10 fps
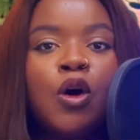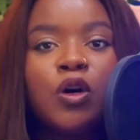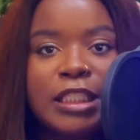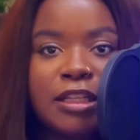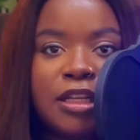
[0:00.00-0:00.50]

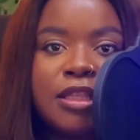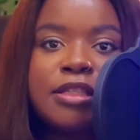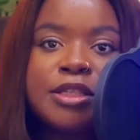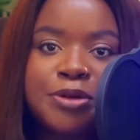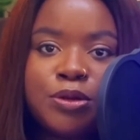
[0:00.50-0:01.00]
containing the
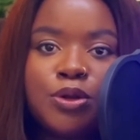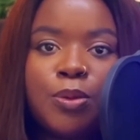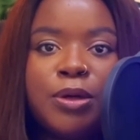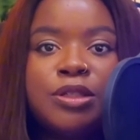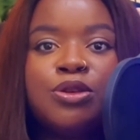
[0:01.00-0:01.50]
serial
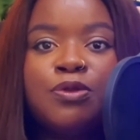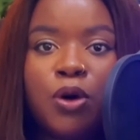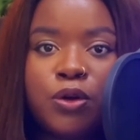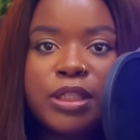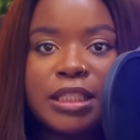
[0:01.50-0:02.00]
numbers of
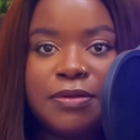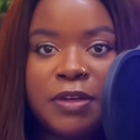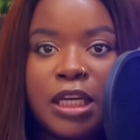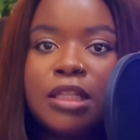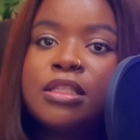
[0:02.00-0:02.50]
all
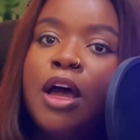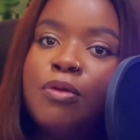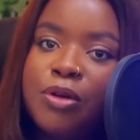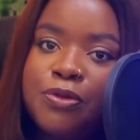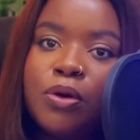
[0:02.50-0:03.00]
certificates
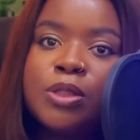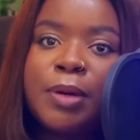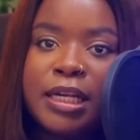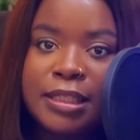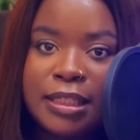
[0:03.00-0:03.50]
revoked
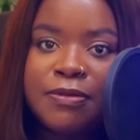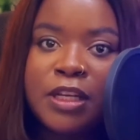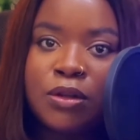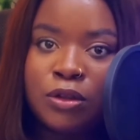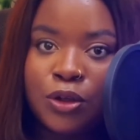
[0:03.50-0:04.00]
by a
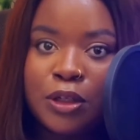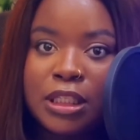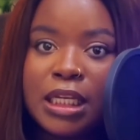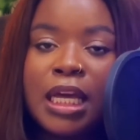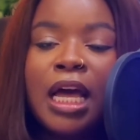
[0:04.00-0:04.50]
certificate
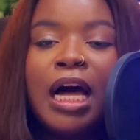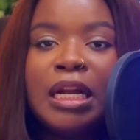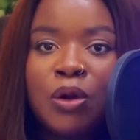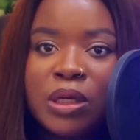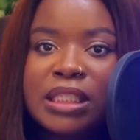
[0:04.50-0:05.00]
authority
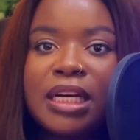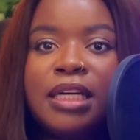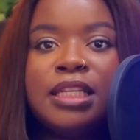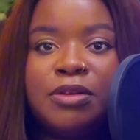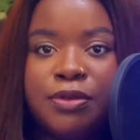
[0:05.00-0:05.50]

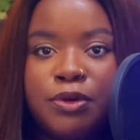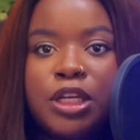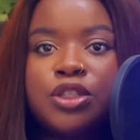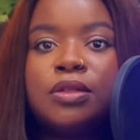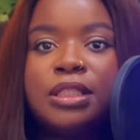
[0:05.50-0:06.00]
alongside their
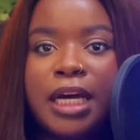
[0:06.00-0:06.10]
revocation